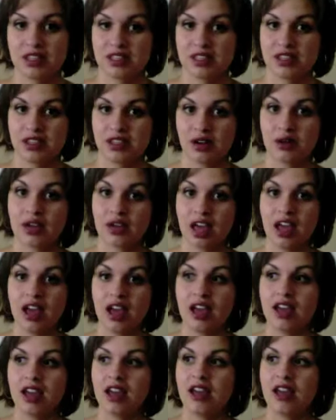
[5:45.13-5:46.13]
it's
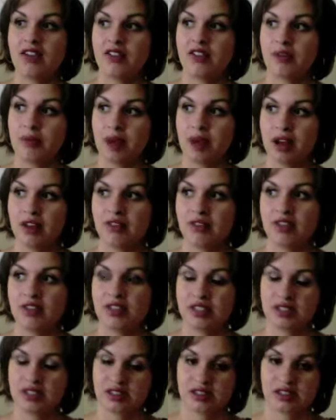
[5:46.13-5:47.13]
okay if it
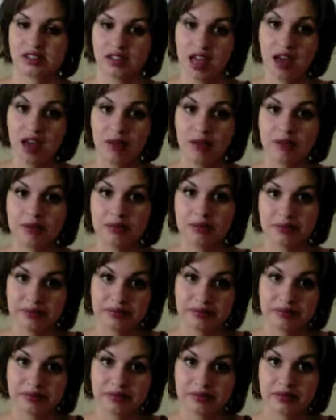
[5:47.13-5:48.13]
benefits them
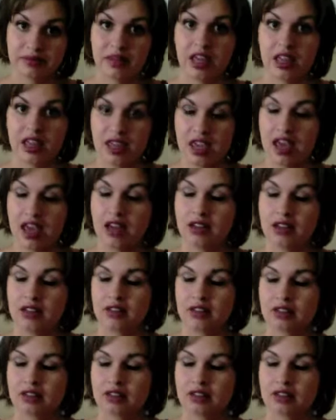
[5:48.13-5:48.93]
in the end.